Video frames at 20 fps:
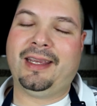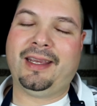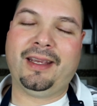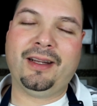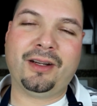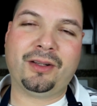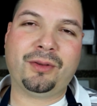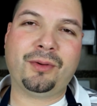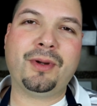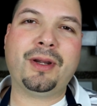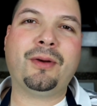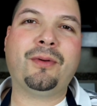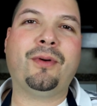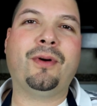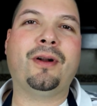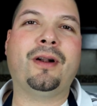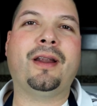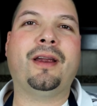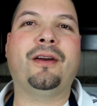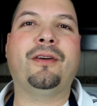in a
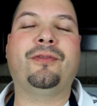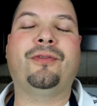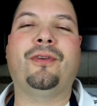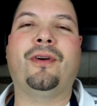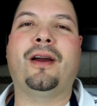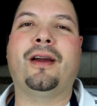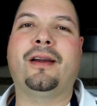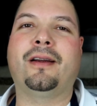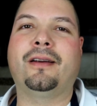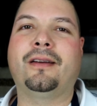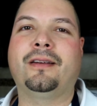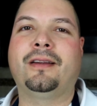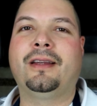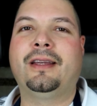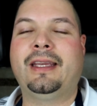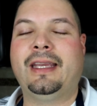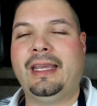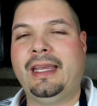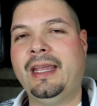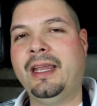3-quart air fryer
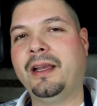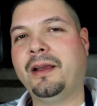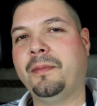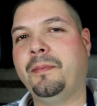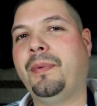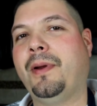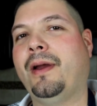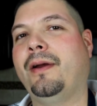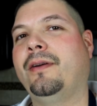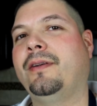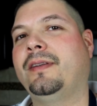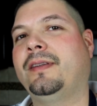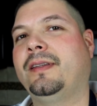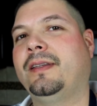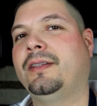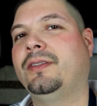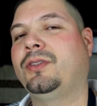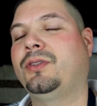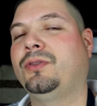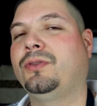in
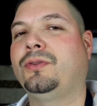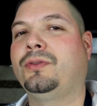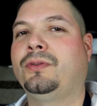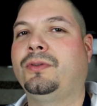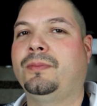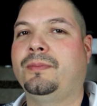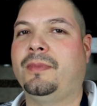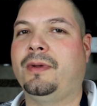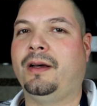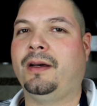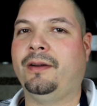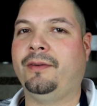comparison to